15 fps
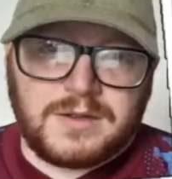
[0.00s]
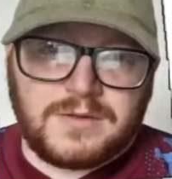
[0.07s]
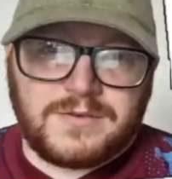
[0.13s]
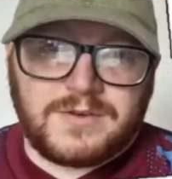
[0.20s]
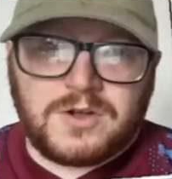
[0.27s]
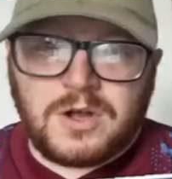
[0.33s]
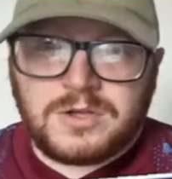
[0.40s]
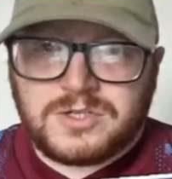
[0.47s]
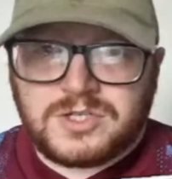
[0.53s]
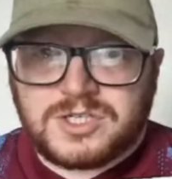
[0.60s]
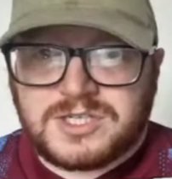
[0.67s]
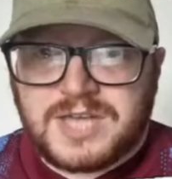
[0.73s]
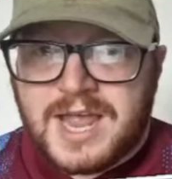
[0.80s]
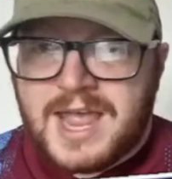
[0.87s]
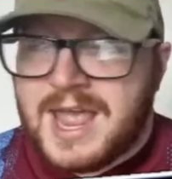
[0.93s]
For God's
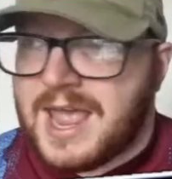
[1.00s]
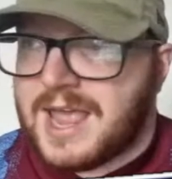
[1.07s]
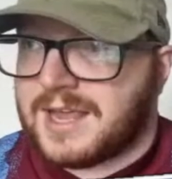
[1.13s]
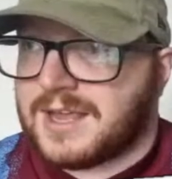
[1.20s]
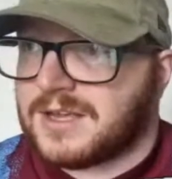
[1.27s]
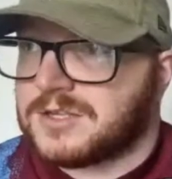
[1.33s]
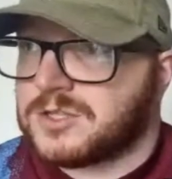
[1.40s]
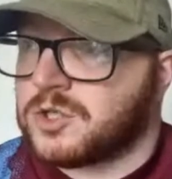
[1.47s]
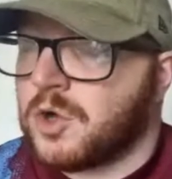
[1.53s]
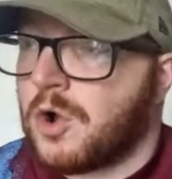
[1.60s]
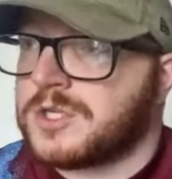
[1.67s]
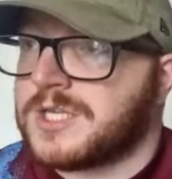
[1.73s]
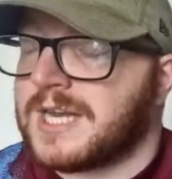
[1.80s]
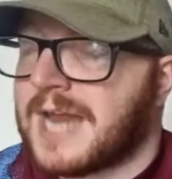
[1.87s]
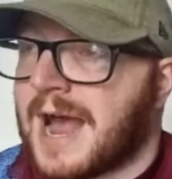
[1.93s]
sake,
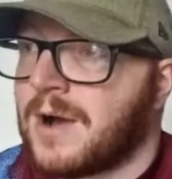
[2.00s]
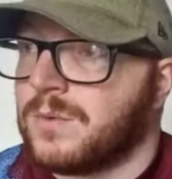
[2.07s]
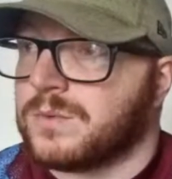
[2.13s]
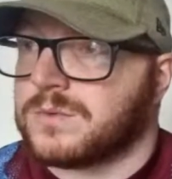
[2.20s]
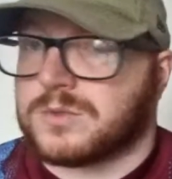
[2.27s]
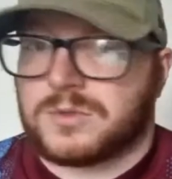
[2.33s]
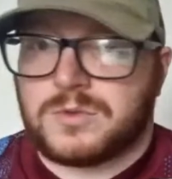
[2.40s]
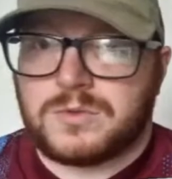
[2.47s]
sort it out.